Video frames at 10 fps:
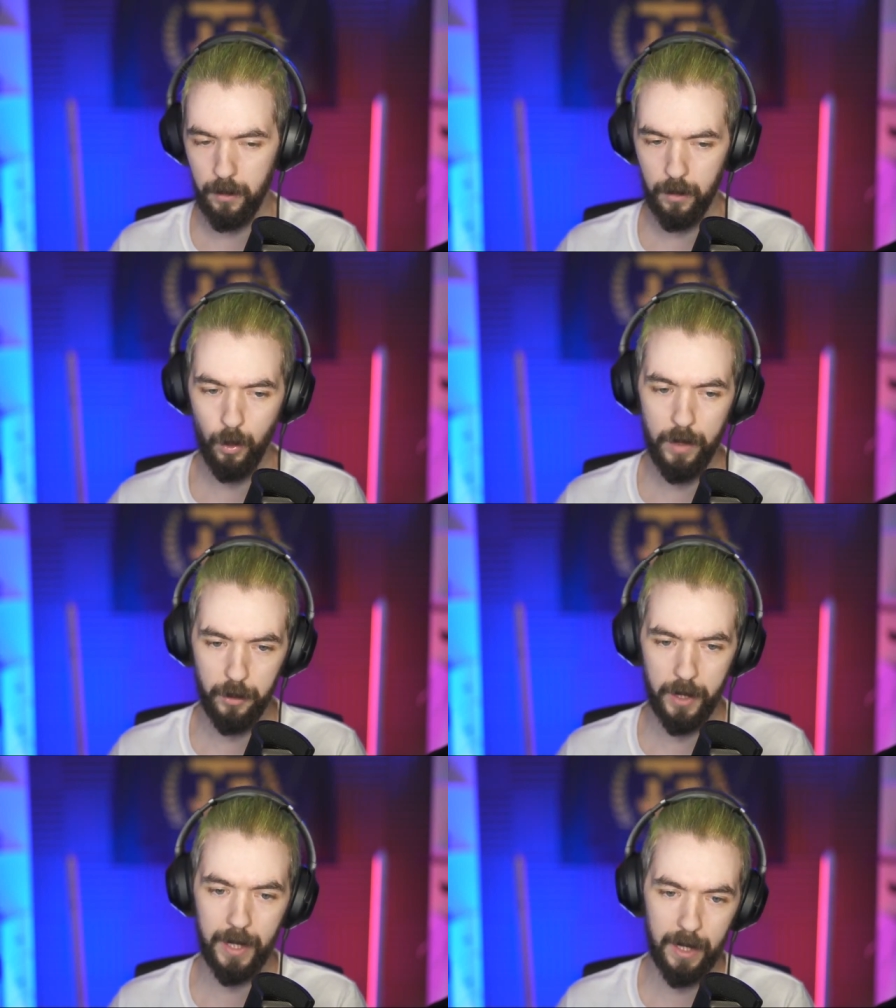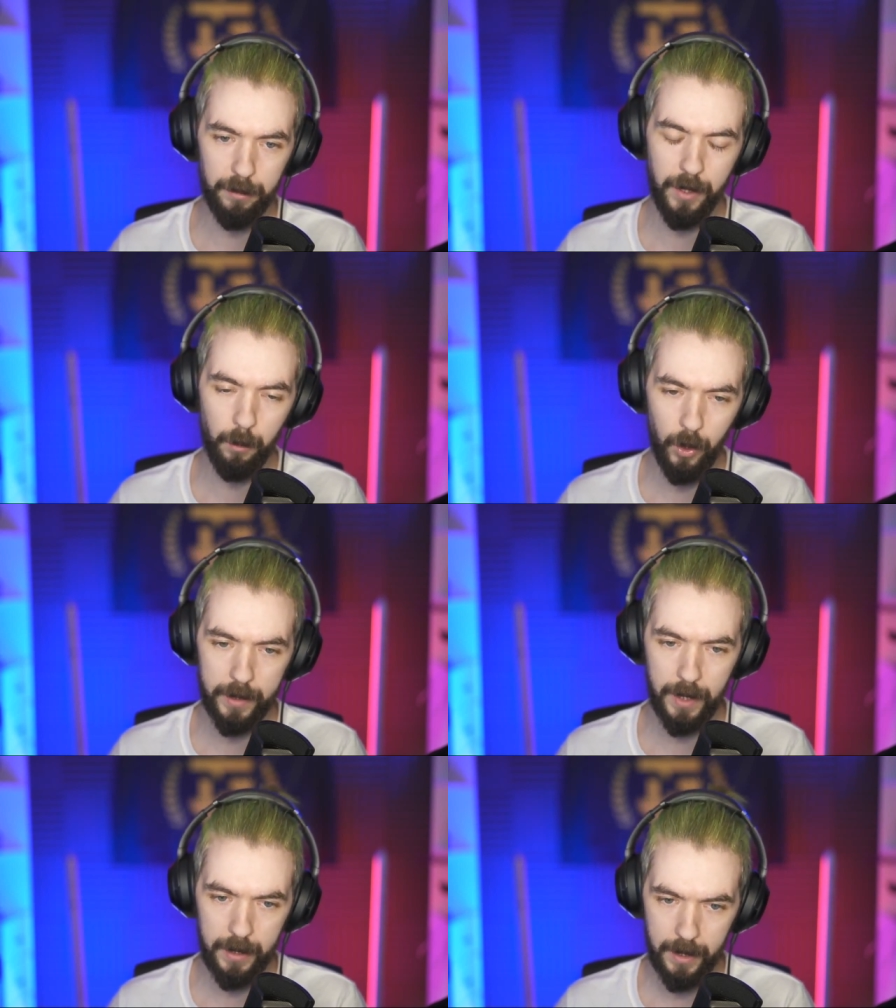whoever can give them what
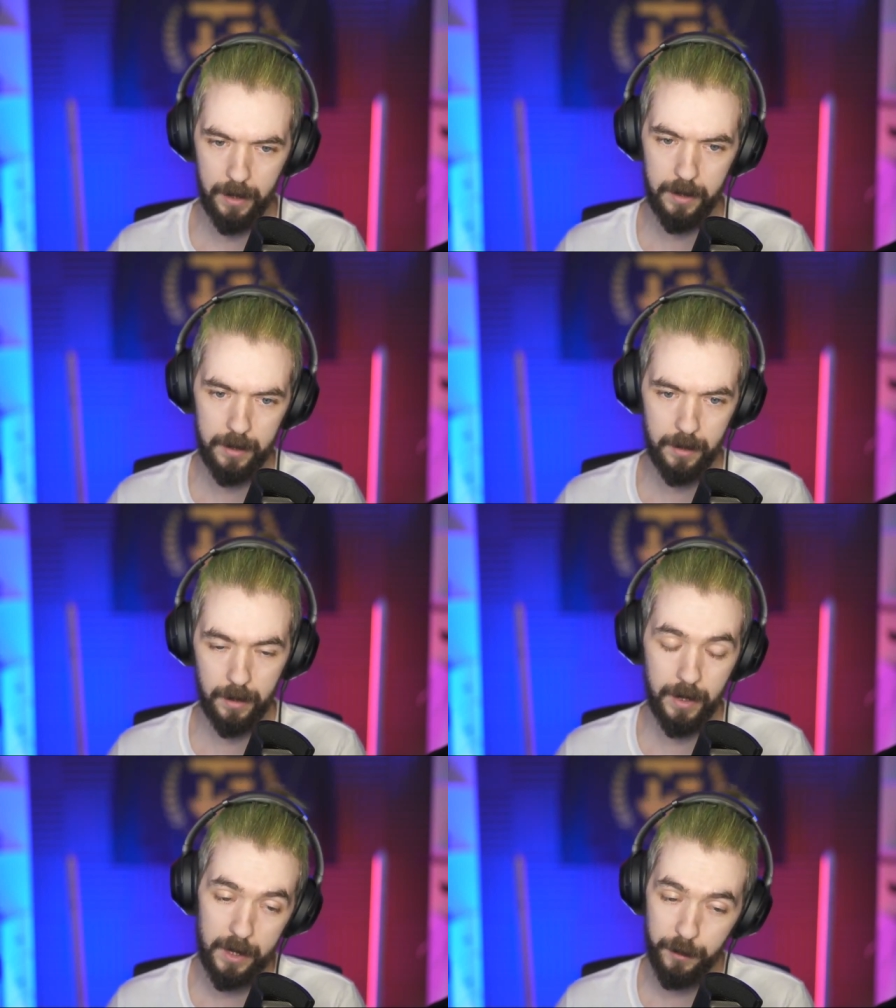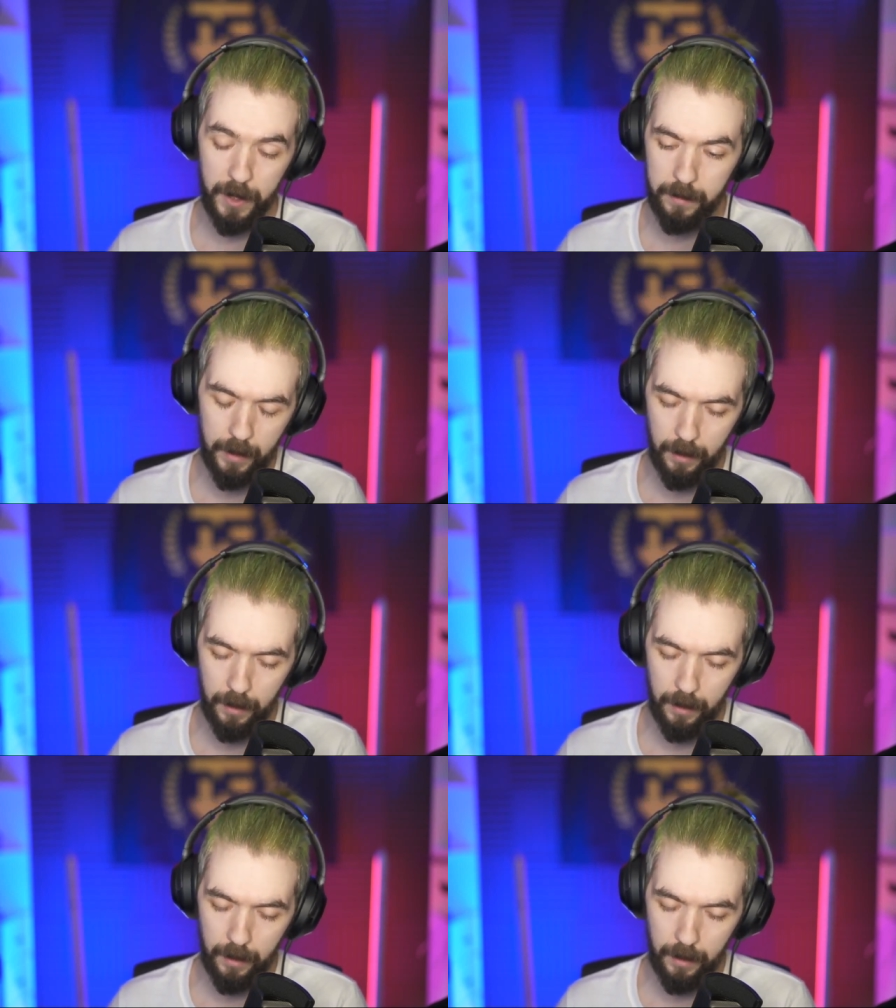they need, and that's fine.